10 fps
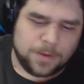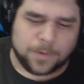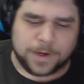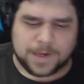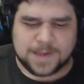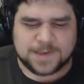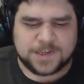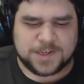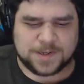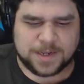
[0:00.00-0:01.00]
What it is,
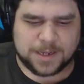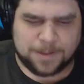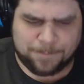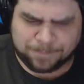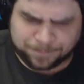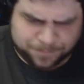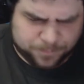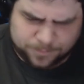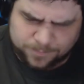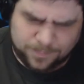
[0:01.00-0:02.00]
it's just
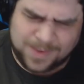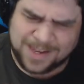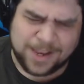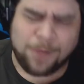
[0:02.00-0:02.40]
like